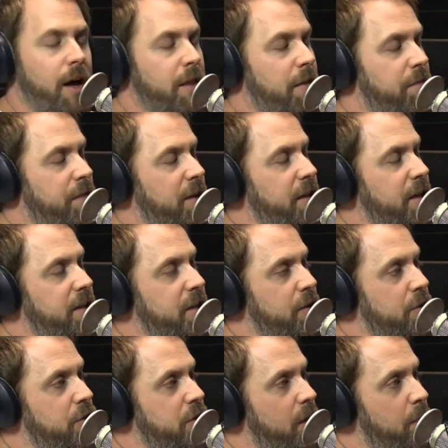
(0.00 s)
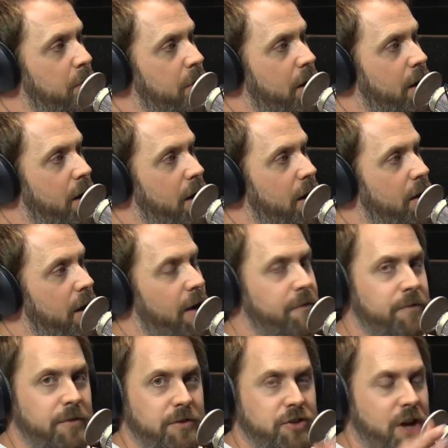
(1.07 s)
the Findlay dealership uh,
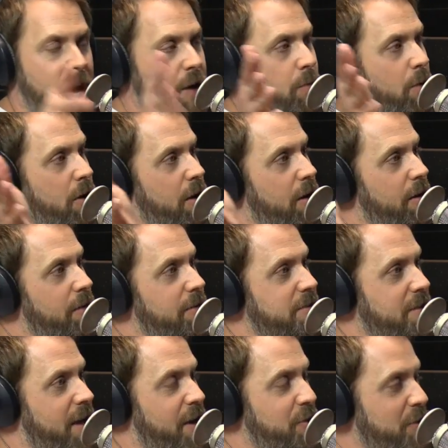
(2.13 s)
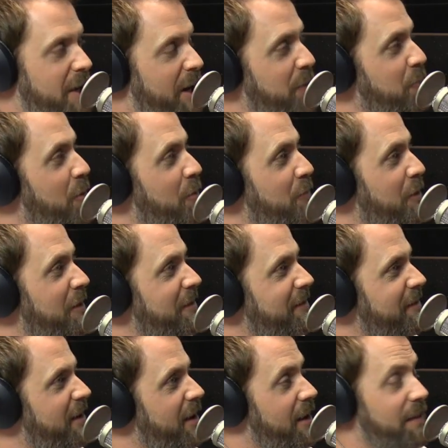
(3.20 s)
of Jaguar slash Land Rover.
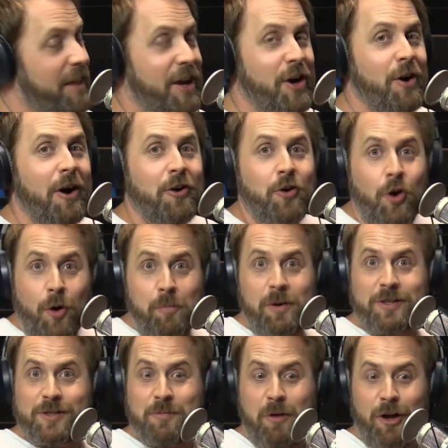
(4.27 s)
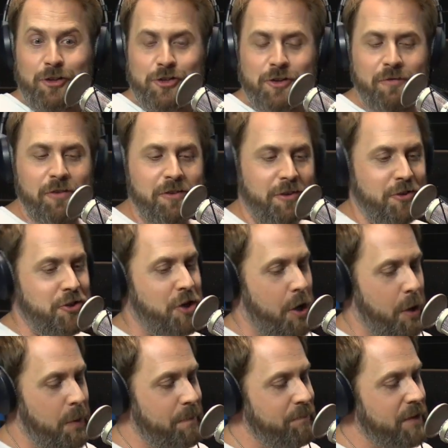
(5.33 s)
They are our corporate sponsor for the
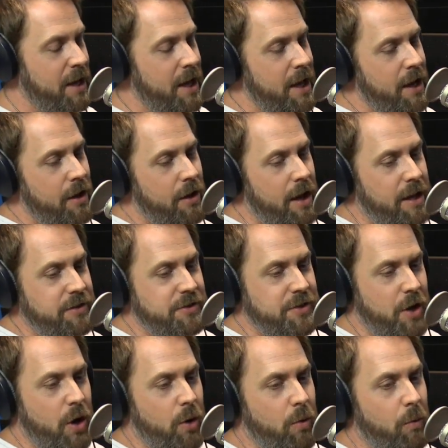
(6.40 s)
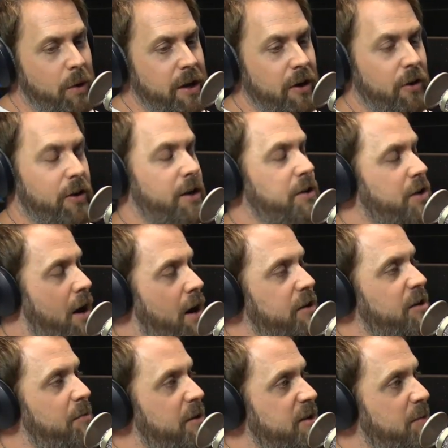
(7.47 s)
show, cool. and so we are going to talk
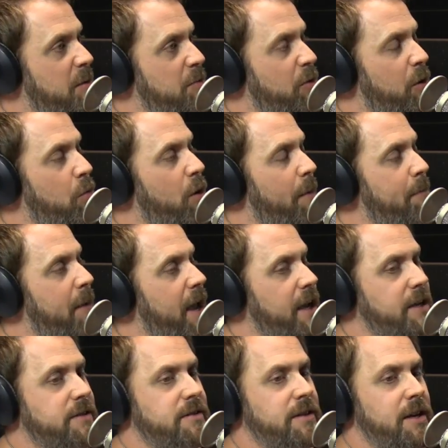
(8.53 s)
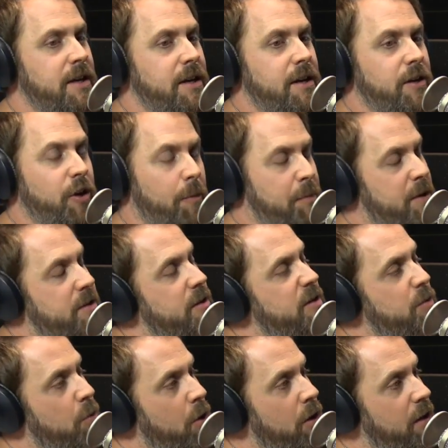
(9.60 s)
to business people and what makes your business
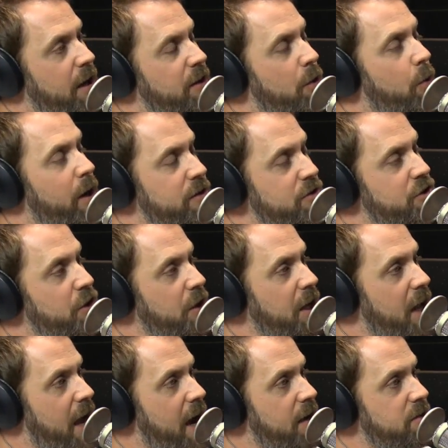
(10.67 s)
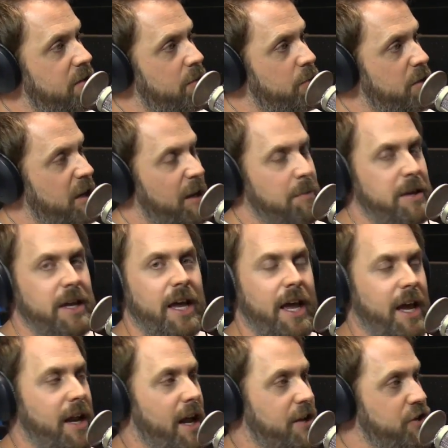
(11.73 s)
work and the questions you need to ask. So it's going to be
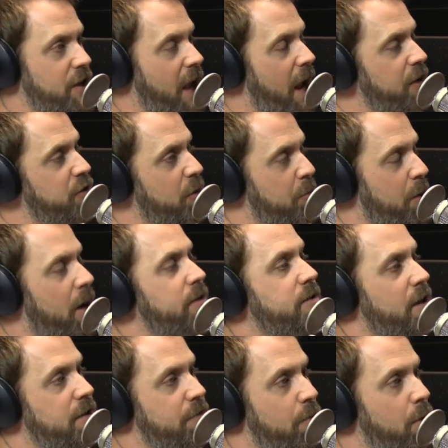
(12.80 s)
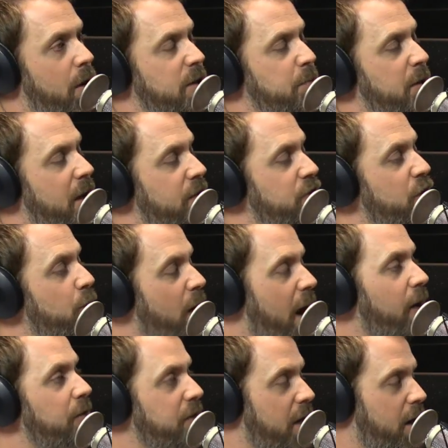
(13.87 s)
an educational process for us because you are
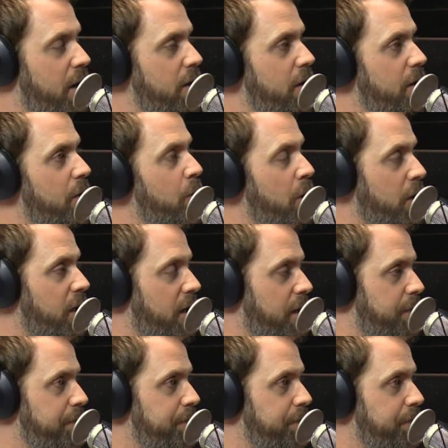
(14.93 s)
out there working it